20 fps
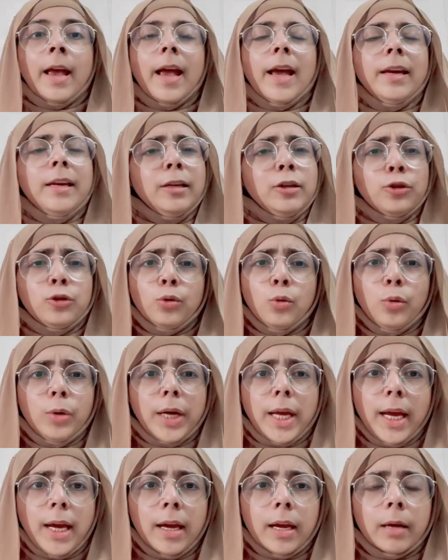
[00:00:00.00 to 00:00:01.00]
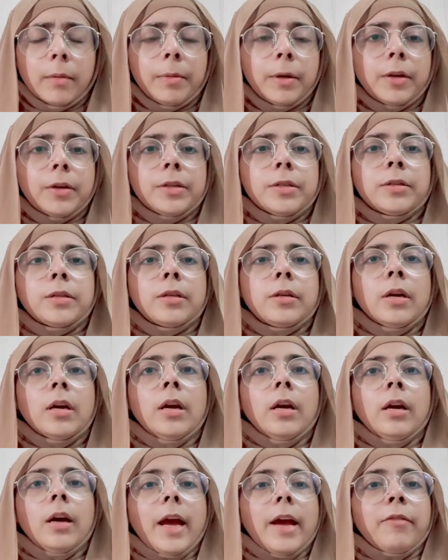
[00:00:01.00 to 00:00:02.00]
And it's okay, because
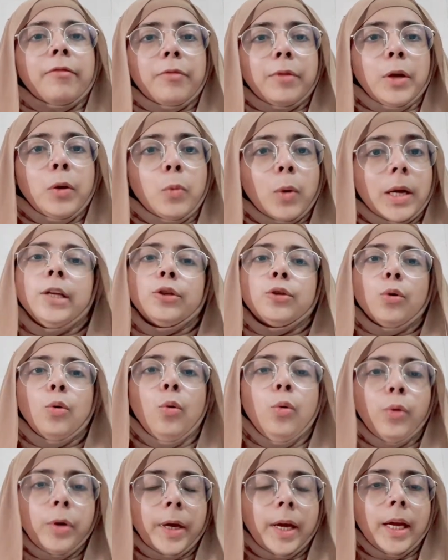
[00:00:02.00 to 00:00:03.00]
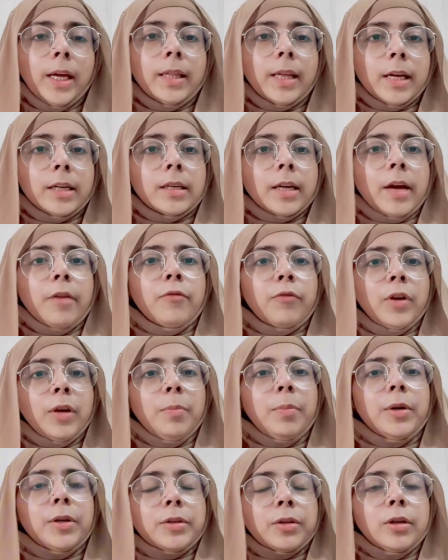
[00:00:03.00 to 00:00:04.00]
it's okay that every
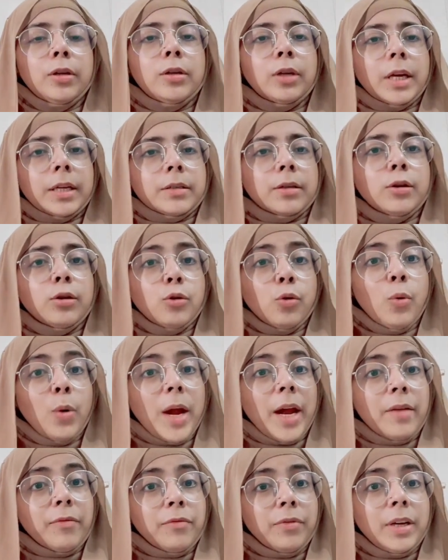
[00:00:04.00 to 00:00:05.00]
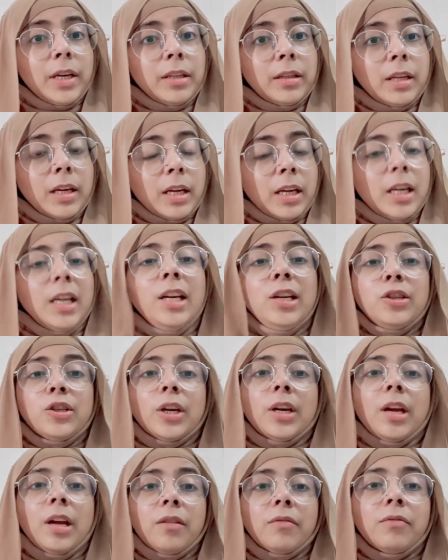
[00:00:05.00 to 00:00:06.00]
person doesn't know everything, each
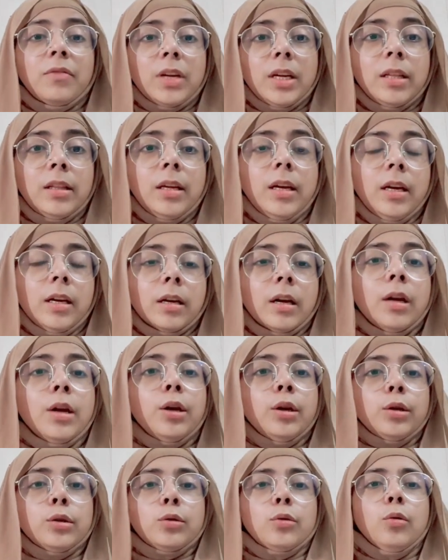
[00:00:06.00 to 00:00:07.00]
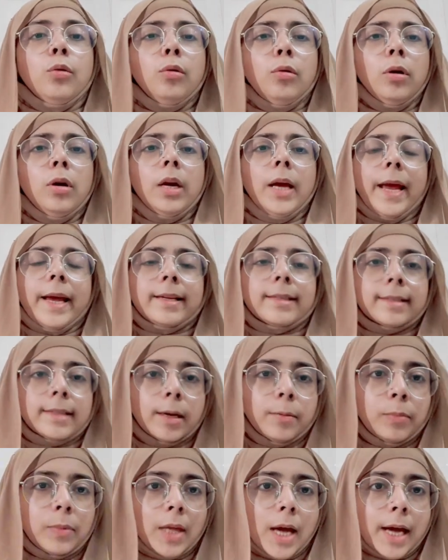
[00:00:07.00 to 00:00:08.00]
and everything. So
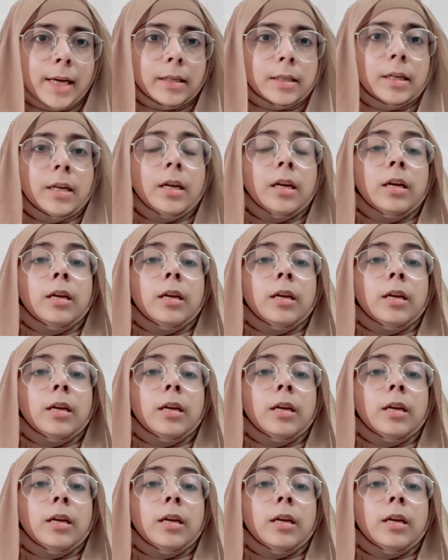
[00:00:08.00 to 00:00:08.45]
accept that.